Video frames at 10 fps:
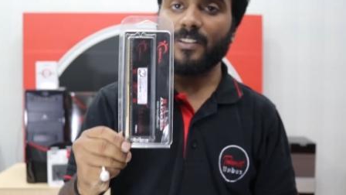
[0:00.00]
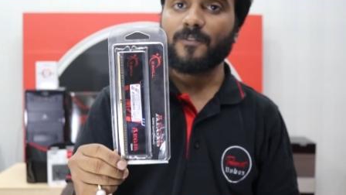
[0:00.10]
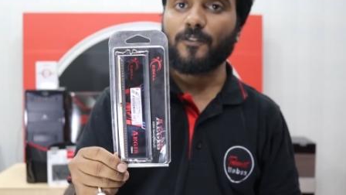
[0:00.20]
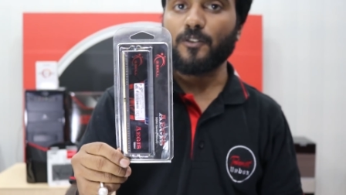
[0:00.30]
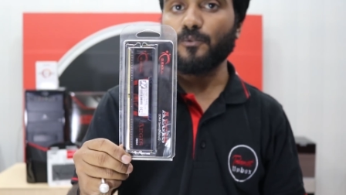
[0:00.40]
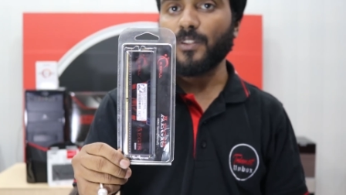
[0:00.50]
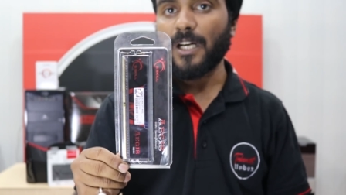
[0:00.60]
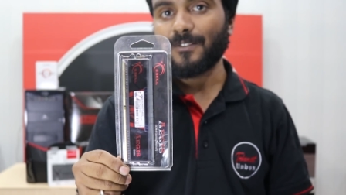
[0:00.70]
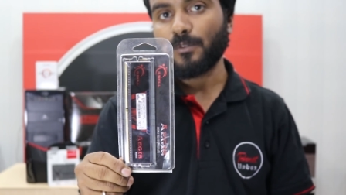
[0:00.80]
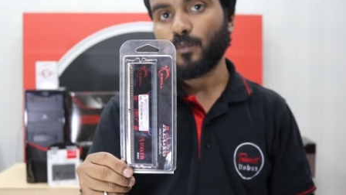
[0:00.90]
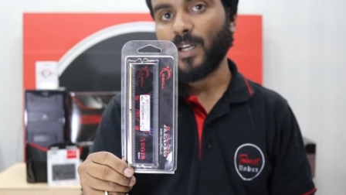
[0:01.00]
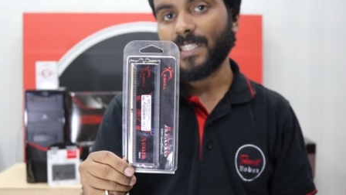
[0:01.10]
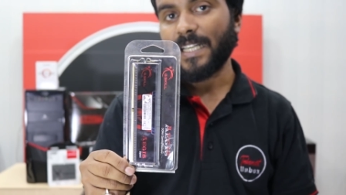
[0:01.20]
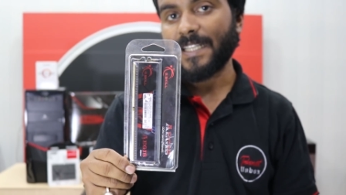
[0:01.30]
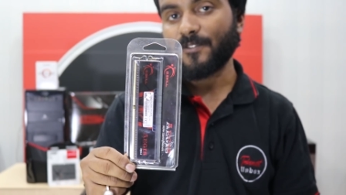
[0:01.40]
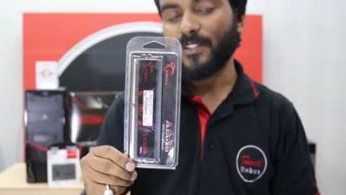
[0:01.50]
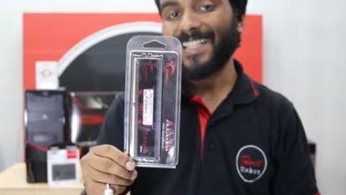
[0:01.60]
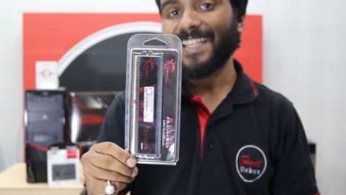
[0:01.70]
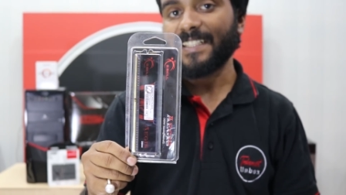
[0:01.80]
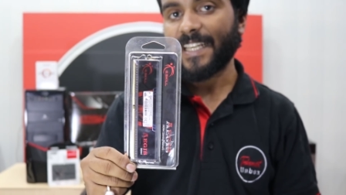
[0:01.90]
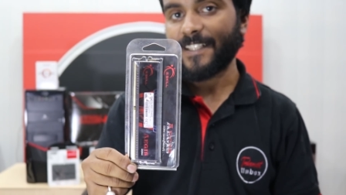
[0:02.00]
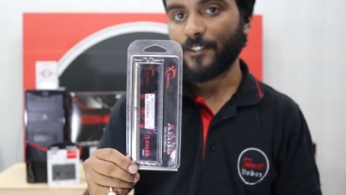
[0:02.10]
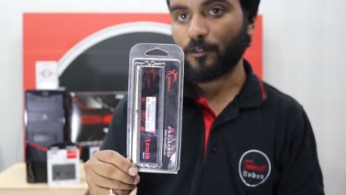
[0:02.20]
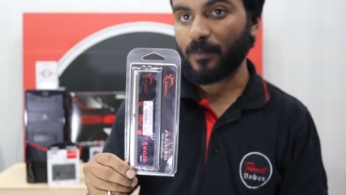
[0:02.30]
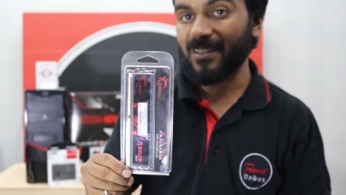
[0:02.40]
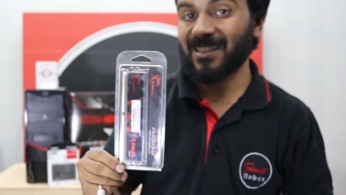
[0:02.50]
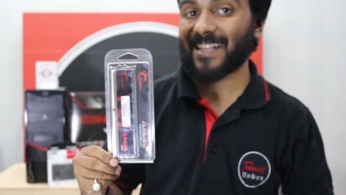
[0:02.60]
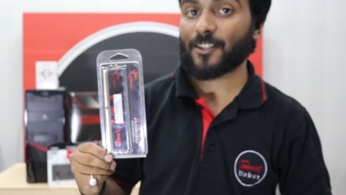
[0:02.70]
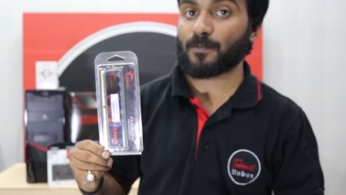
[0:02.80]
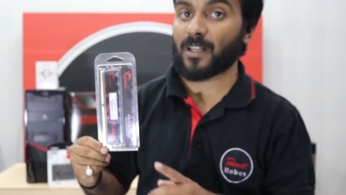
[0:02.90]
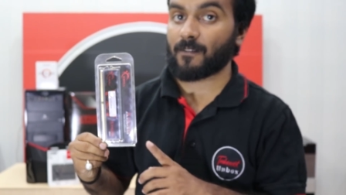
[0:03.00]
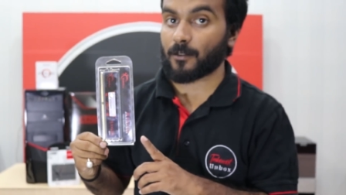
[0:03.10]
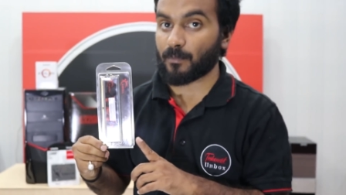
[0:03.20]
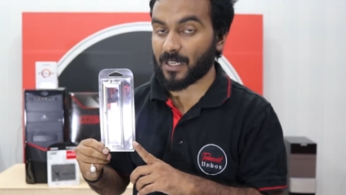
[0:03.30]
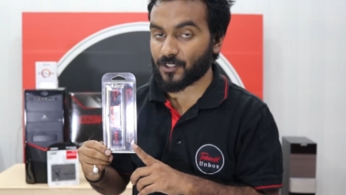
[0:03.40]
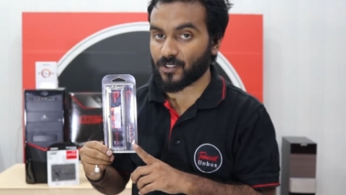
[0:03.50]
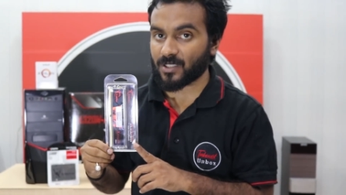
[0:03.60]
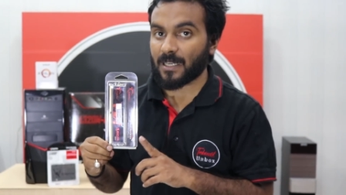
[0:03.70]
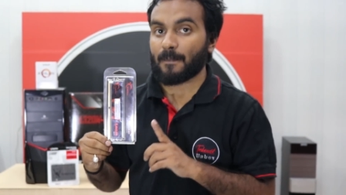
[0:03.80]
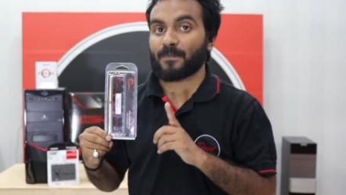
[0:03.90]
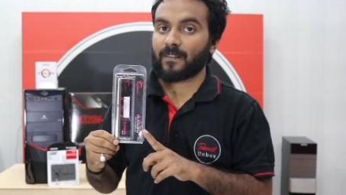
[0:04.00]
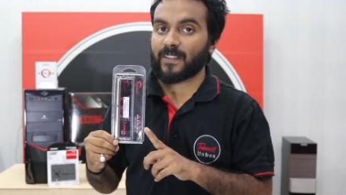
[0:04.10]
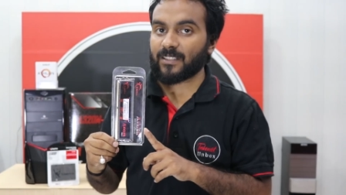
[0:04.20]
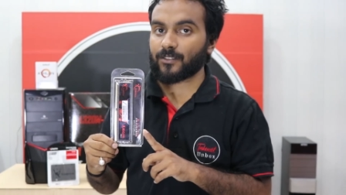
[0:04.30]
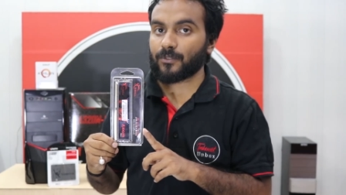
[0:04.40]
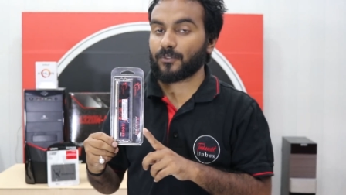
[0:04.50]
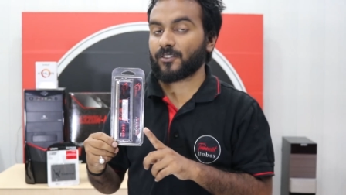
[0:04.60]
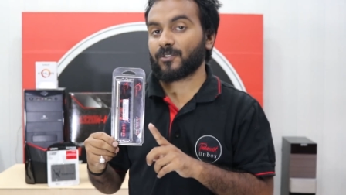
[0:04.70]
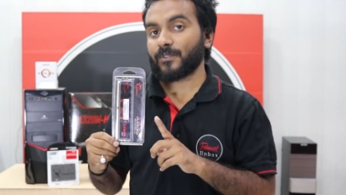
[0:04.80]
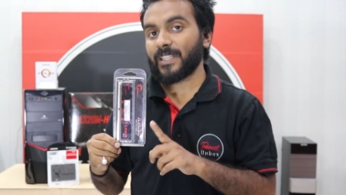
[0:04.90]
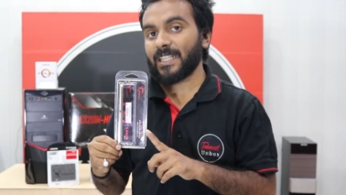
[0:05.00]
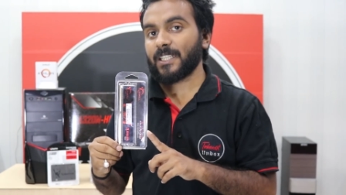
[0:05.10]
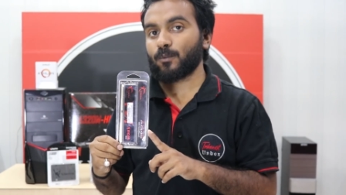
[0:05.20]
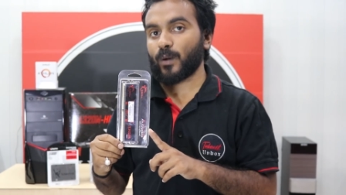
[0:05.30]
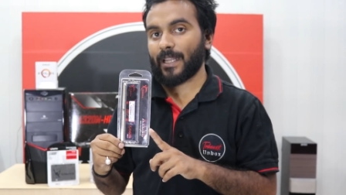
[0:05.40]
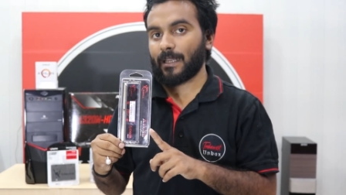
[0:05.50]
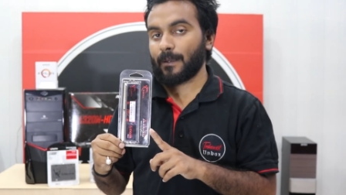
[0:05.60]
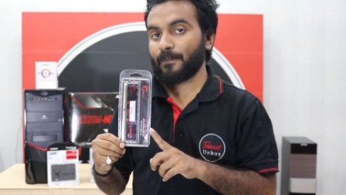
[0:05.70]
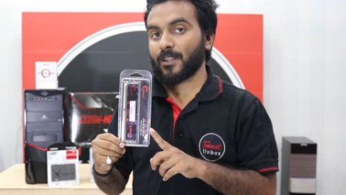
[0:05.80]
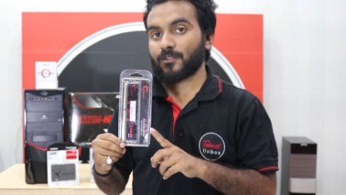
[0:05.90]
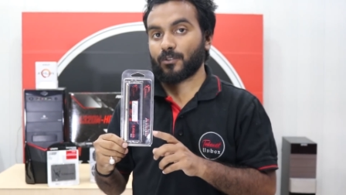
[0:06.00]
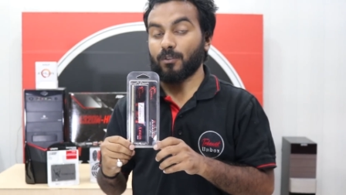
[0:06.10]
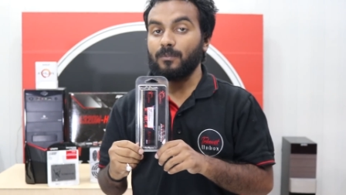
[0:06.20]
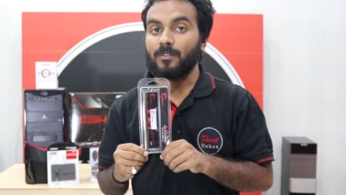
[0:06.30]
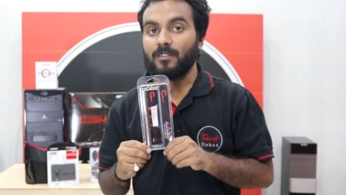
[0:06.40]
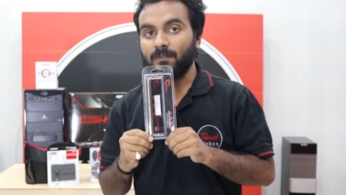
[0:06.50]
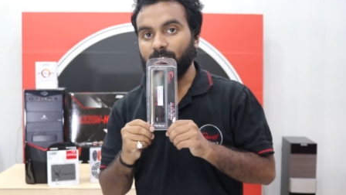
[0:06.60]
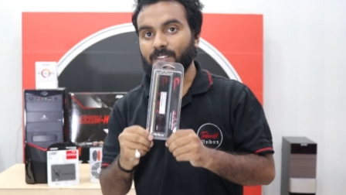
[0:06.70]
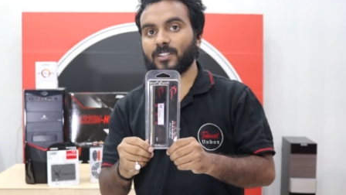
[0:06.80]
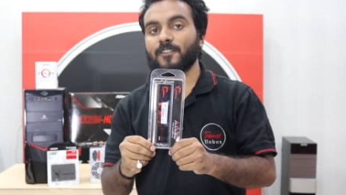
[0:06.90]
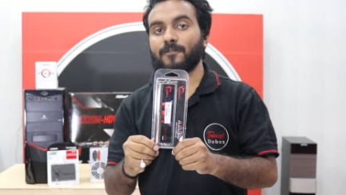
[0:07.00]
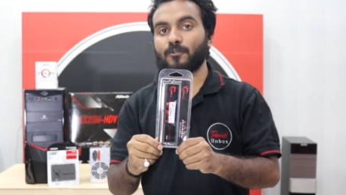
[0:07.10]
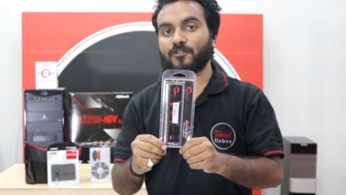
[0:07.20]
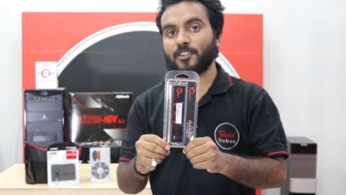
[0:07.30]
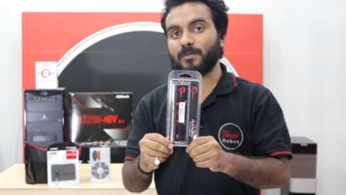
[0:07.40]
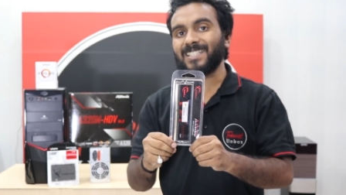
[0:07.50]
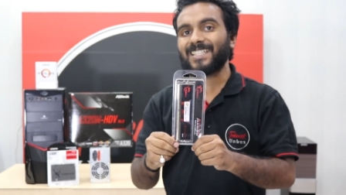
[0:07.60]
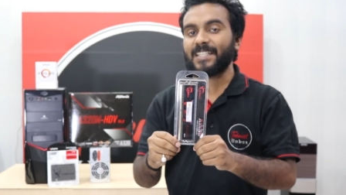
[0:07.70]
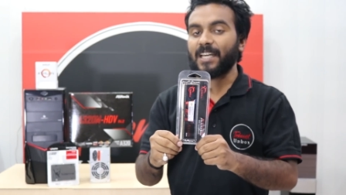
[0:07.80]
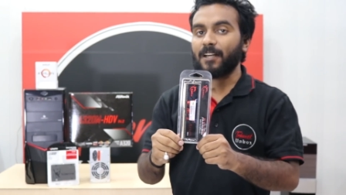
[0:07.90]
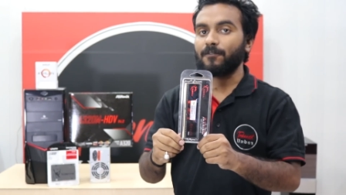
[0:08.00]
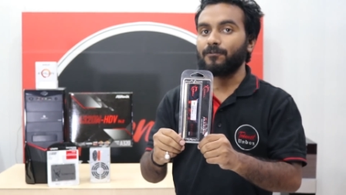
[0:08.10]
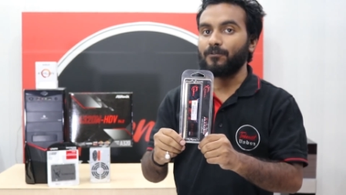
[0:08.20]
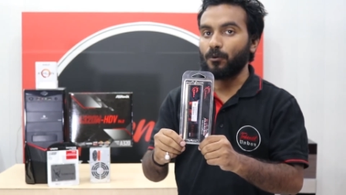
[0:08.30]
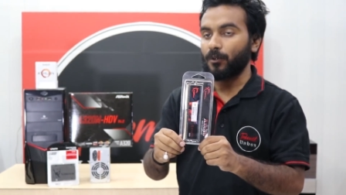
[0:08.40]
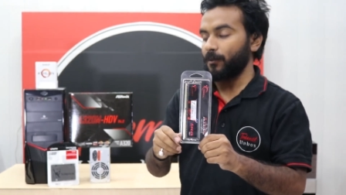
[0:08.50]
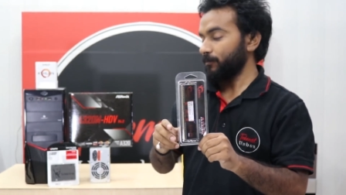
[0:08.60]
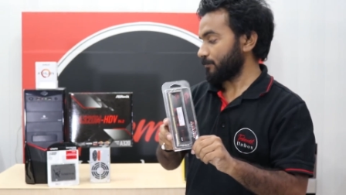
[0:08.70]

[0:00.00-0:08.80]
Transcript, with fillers: is for two thousand one hundred ninety rupees and as per our budget, this suits really well. So this is four G B D D R four.